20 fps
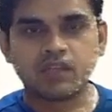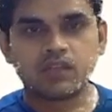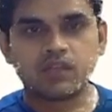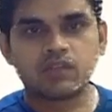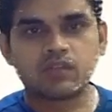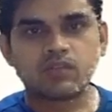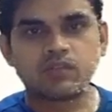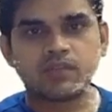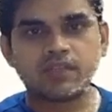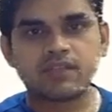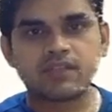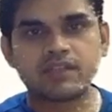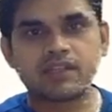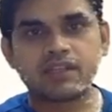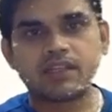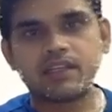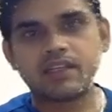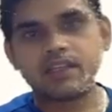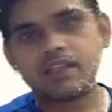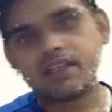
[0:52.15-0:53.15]
So
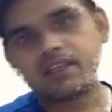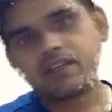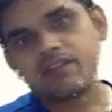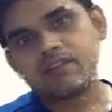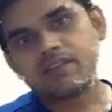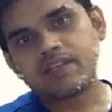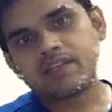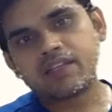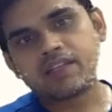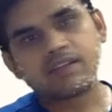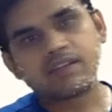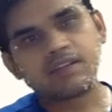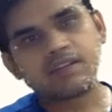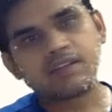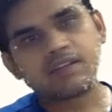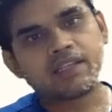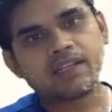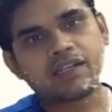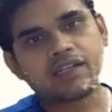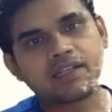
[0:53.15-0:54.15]
basically we can see
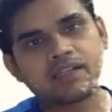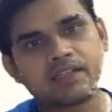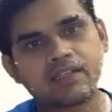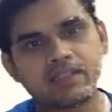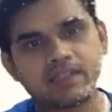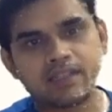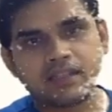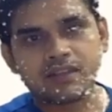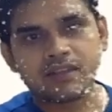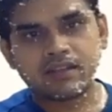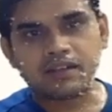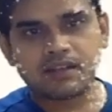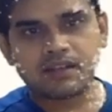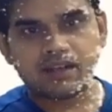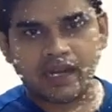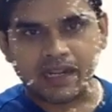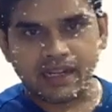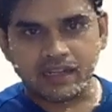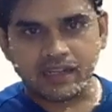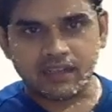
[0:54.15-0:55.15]
that there is a
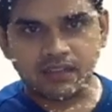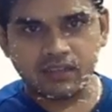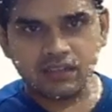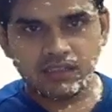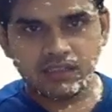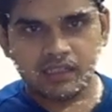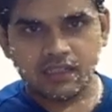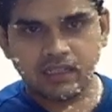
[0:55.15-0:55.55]
triangle